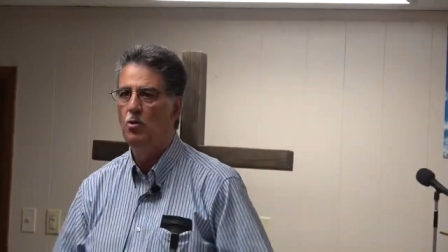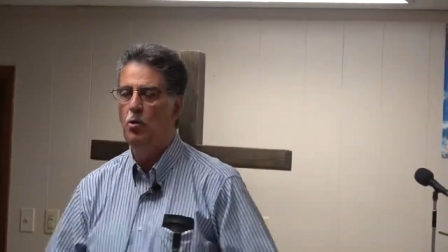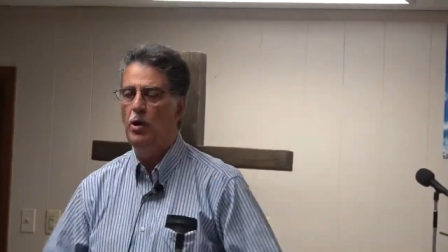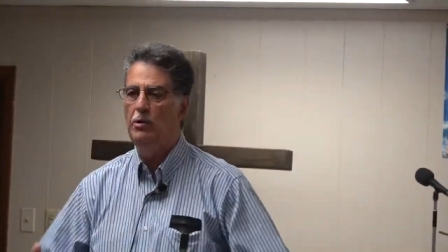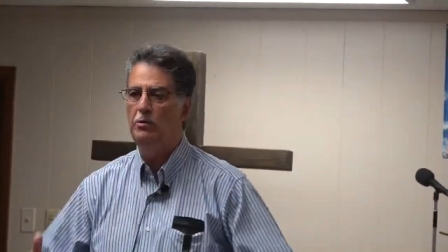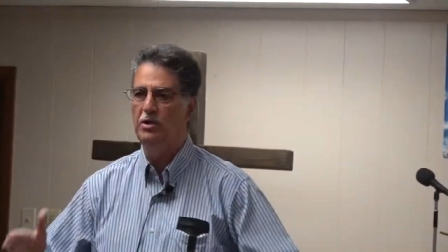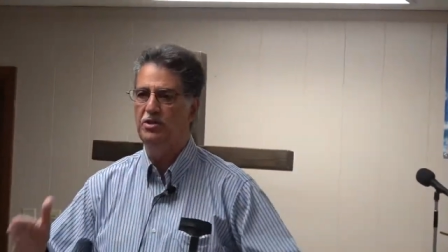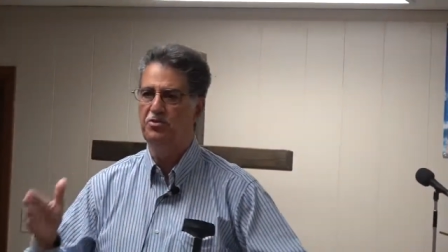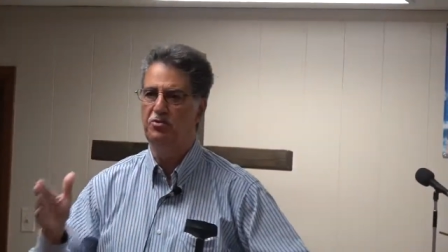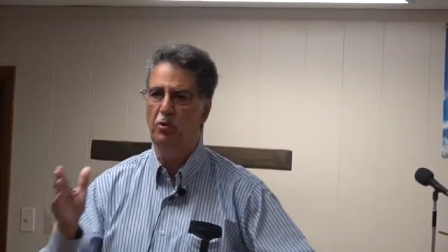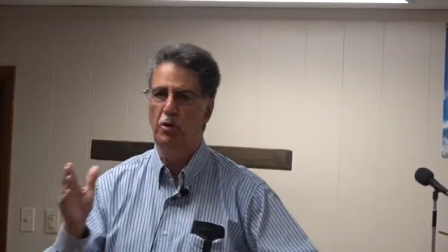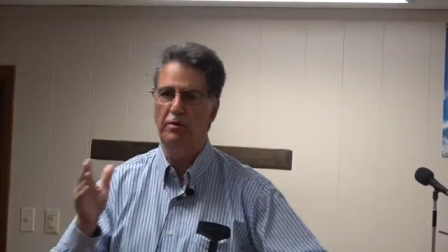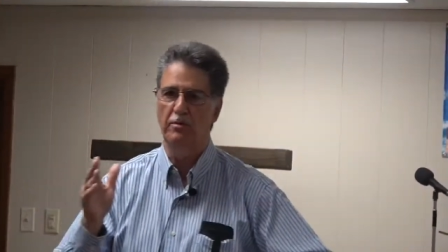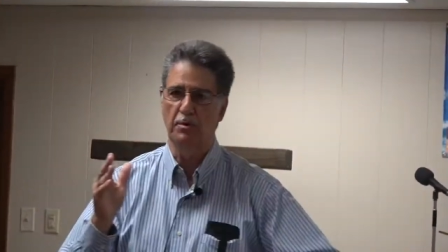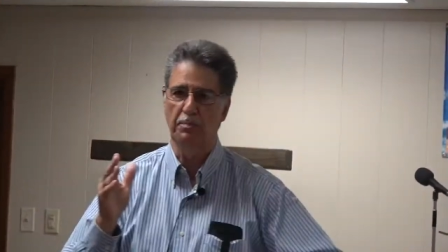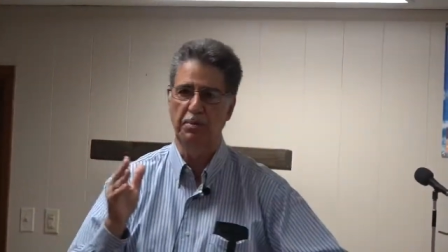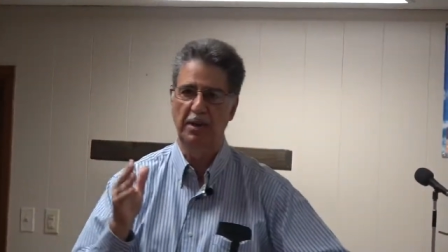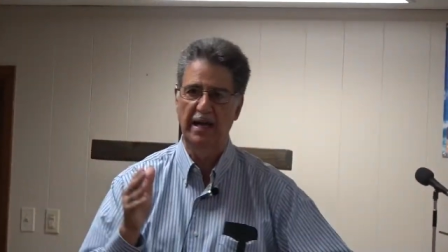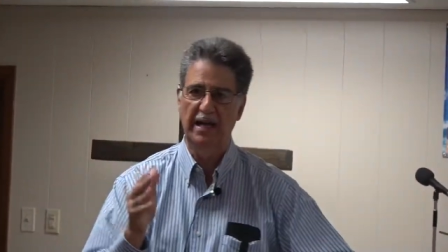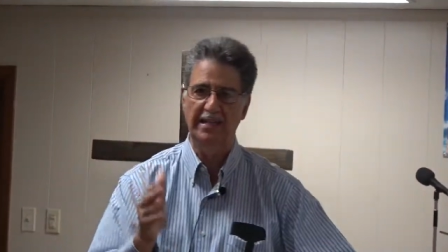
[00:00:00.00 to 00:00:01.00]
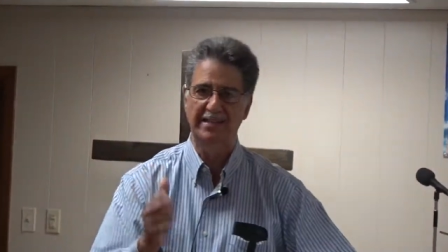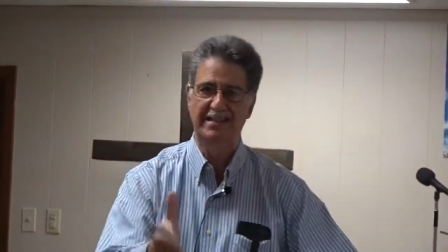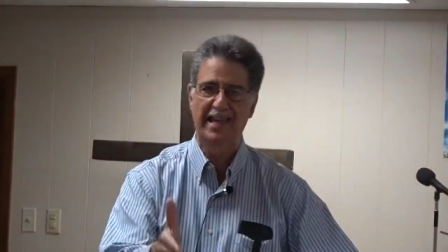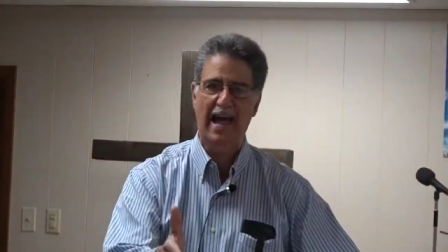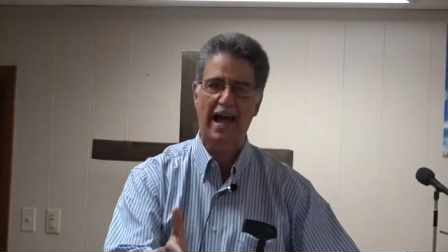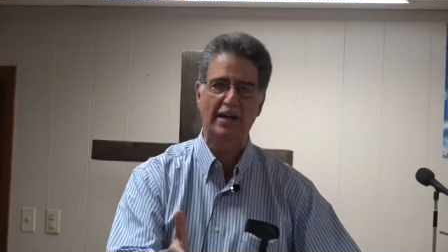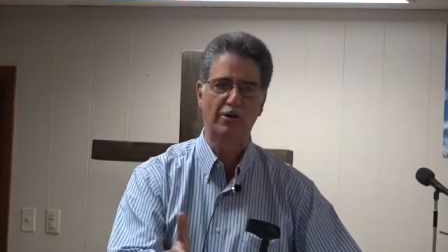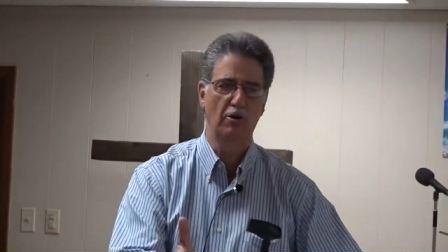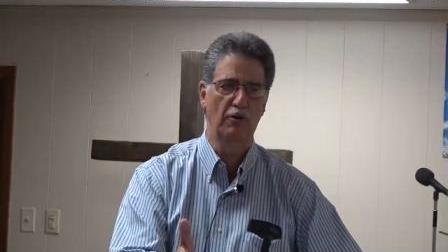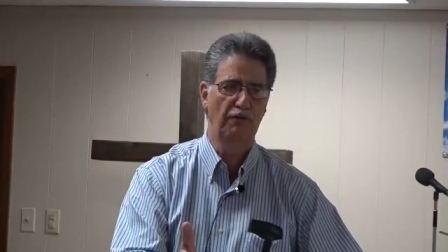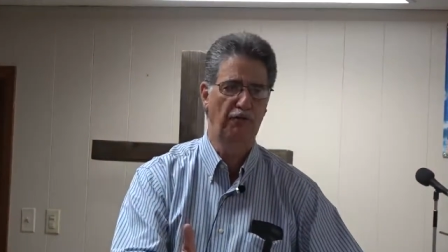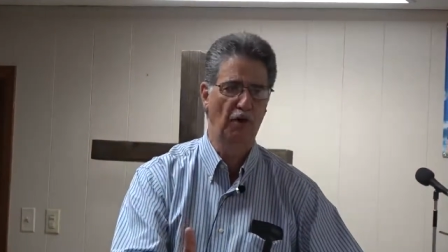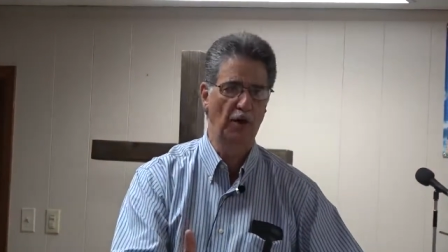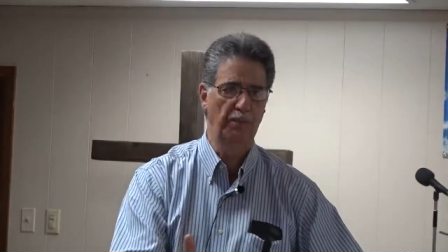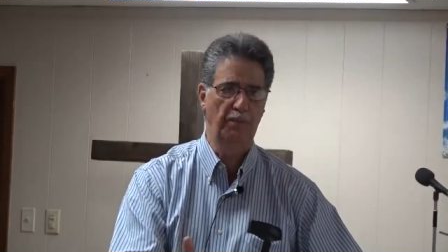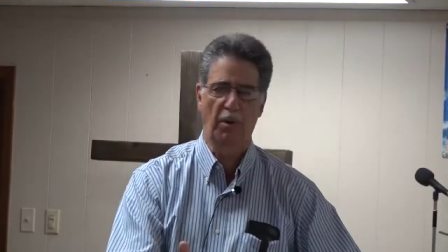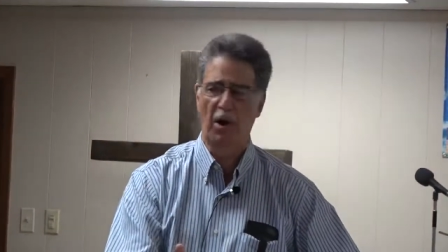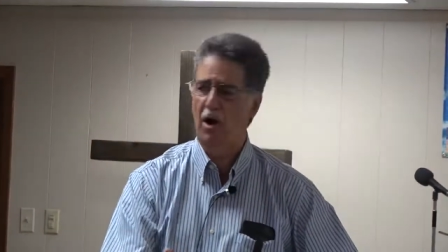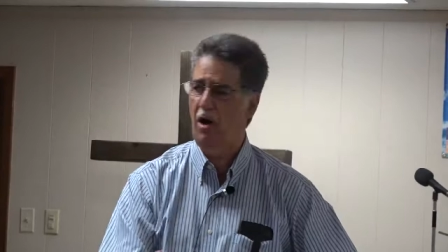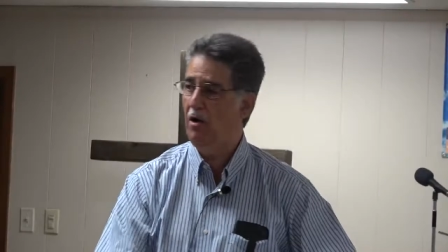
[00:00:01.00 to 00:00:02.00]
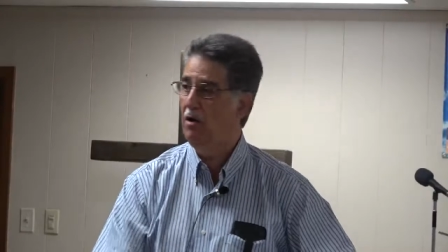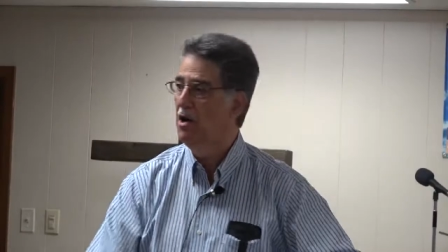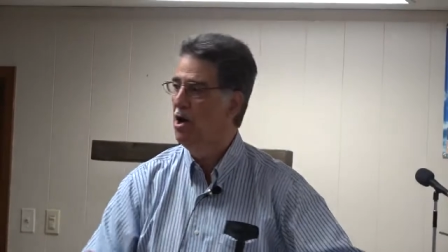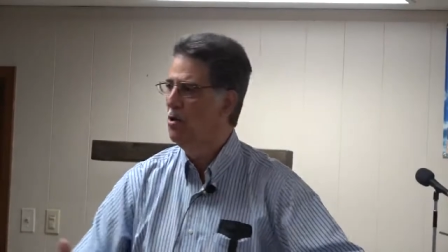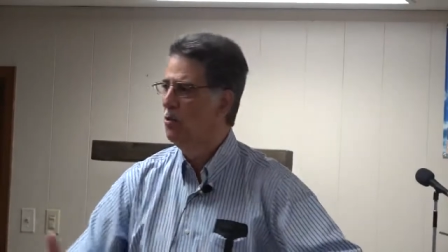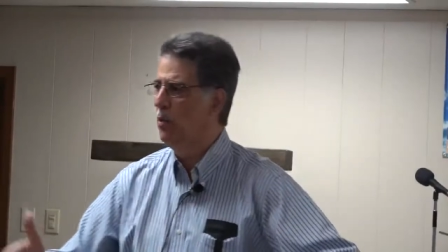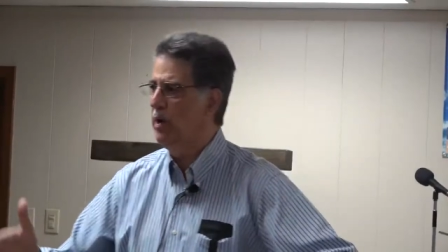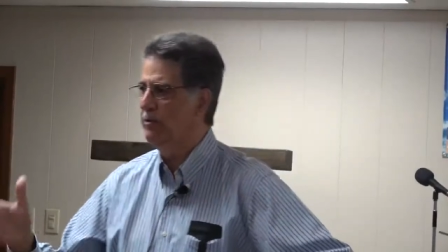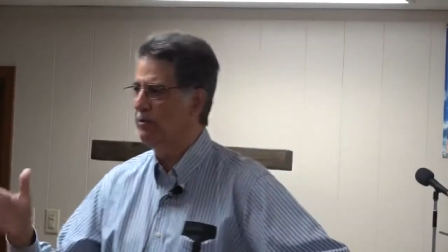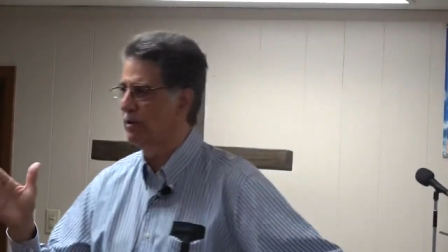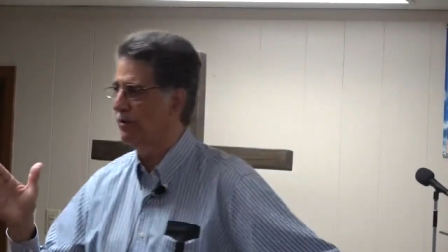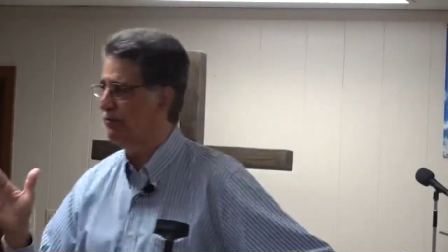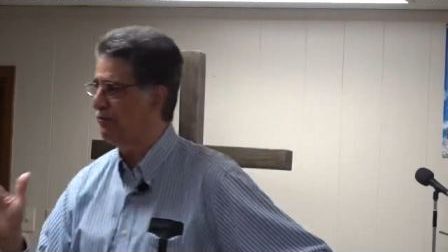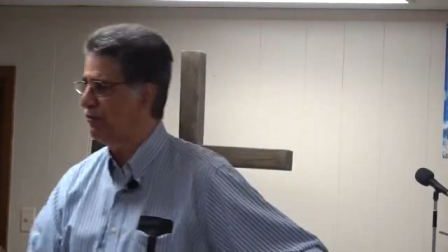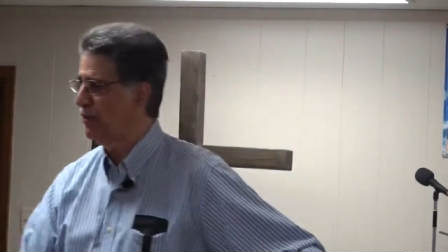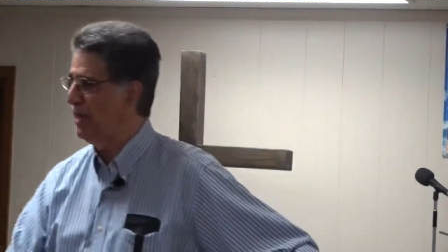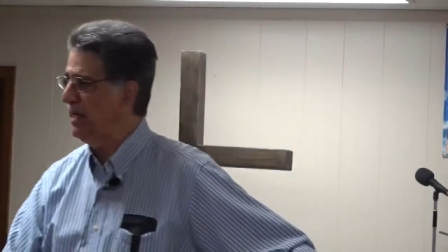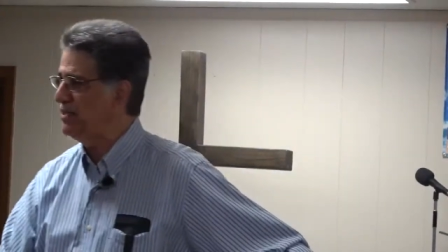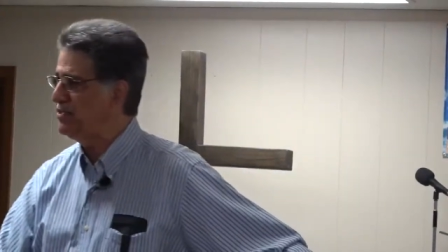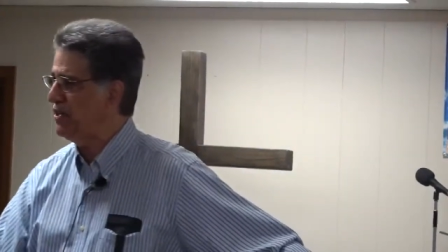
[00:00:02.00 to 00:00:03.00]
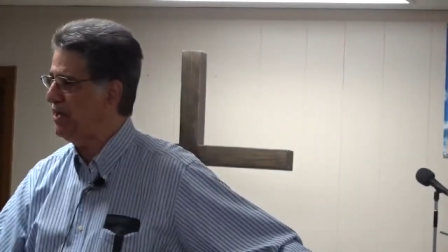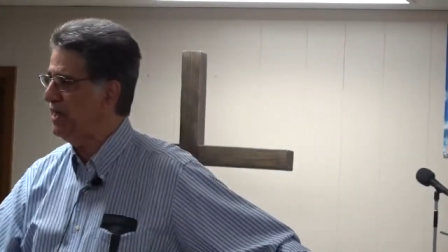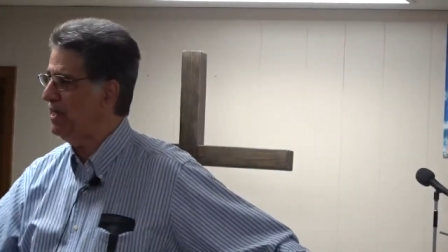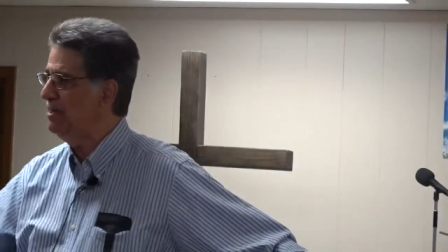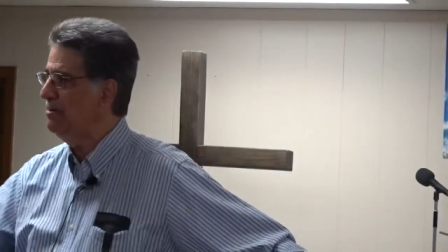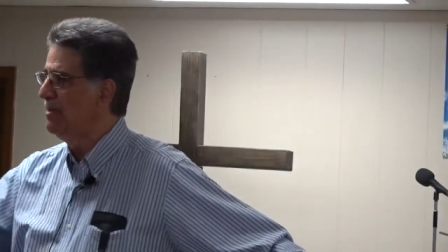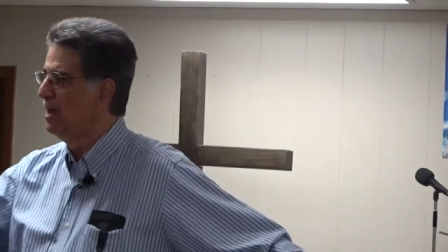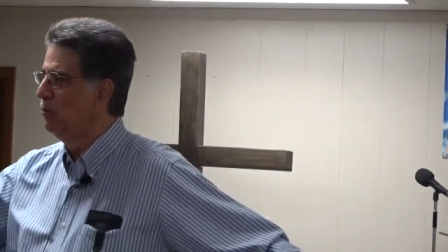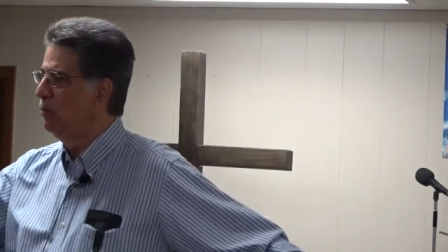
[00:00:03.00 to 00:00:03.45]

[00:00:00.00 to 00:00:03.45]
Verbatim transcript: We, would, we were playing tackle football. We were freezing.